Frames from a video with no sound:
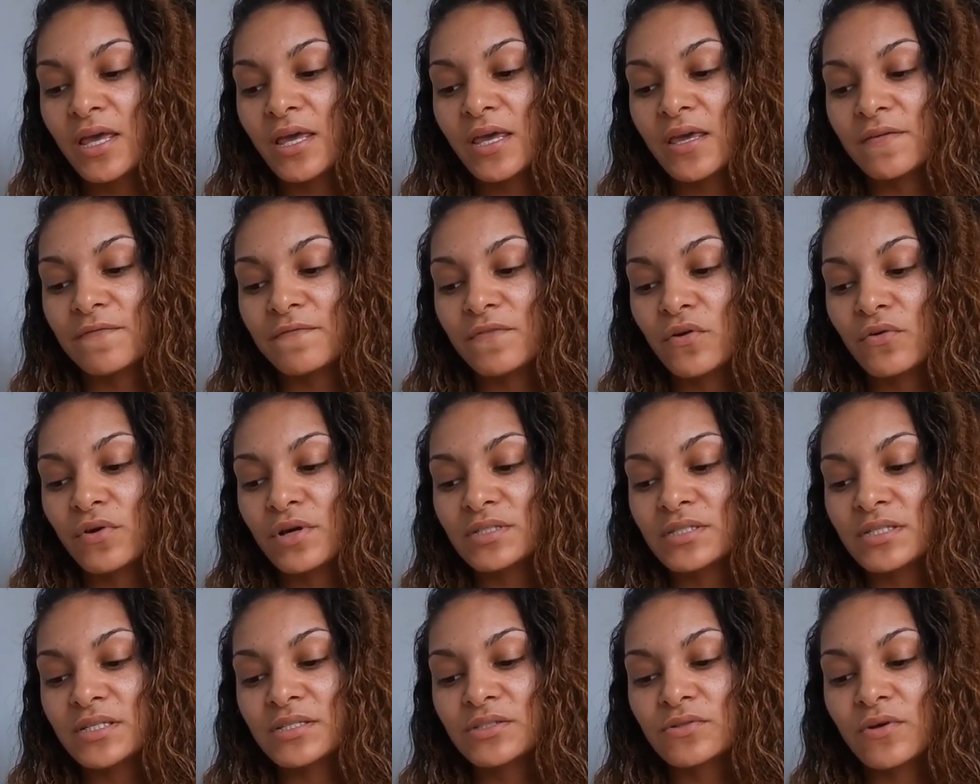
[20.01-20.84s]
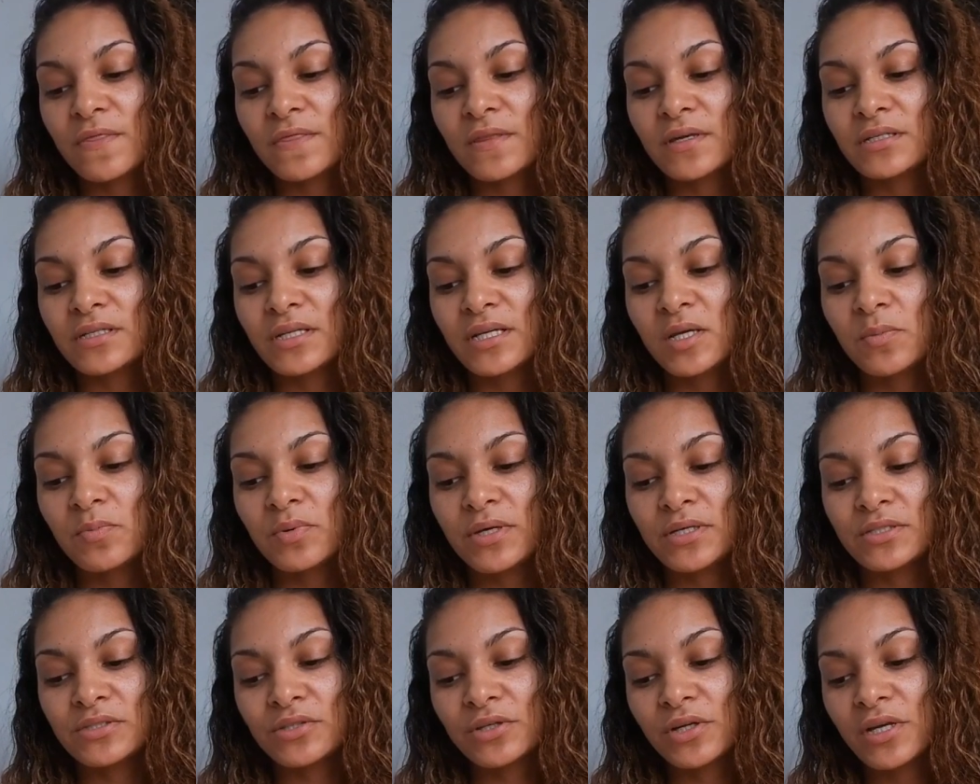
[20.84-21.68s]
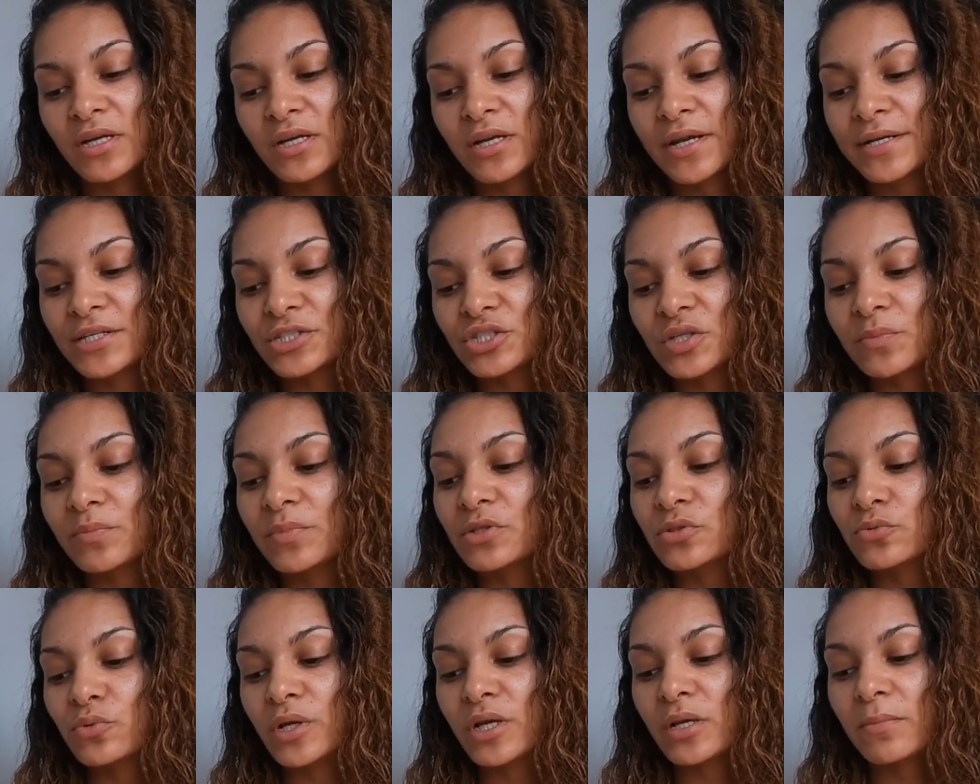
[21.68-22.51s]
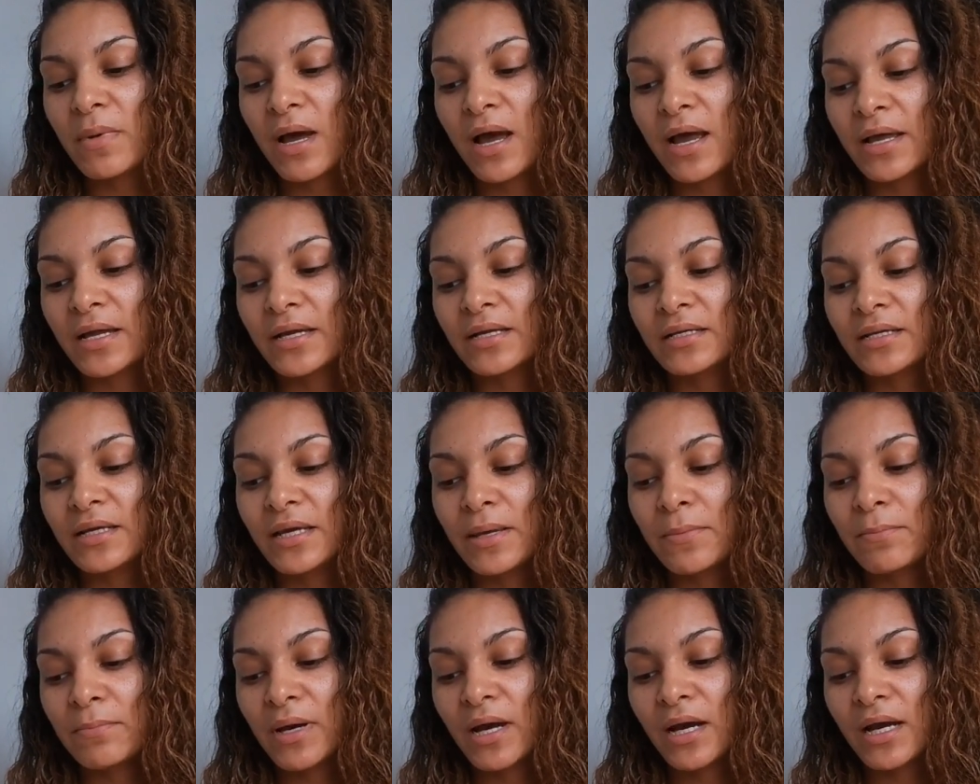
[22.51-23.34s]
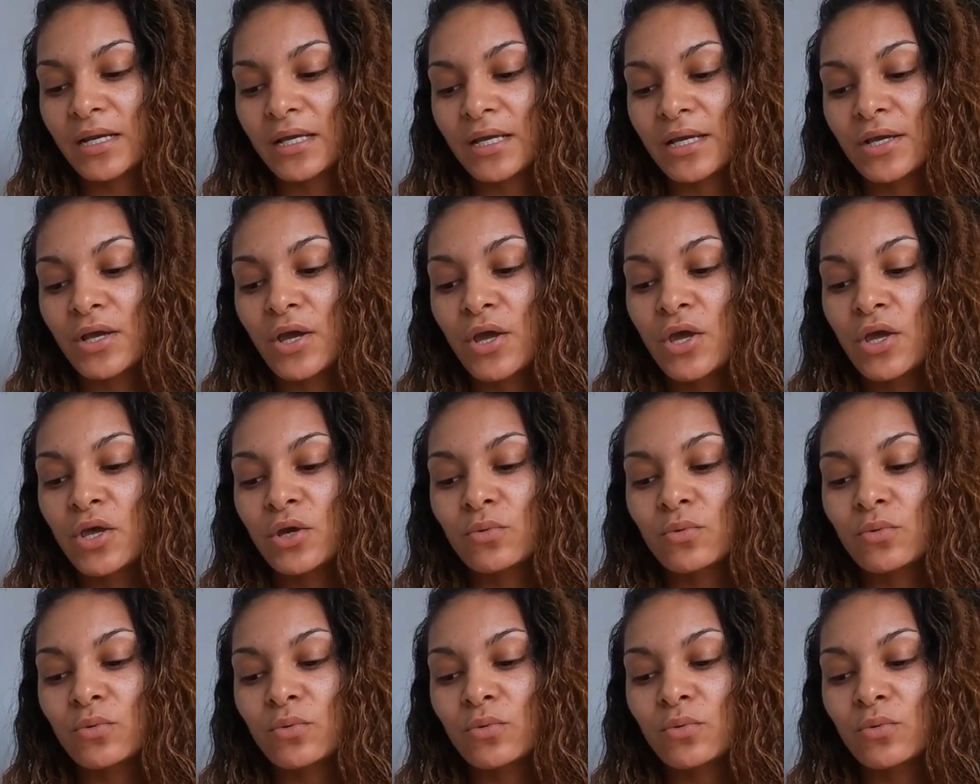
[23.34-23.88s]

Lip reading: It focuses on the deep interconnection between mind and body,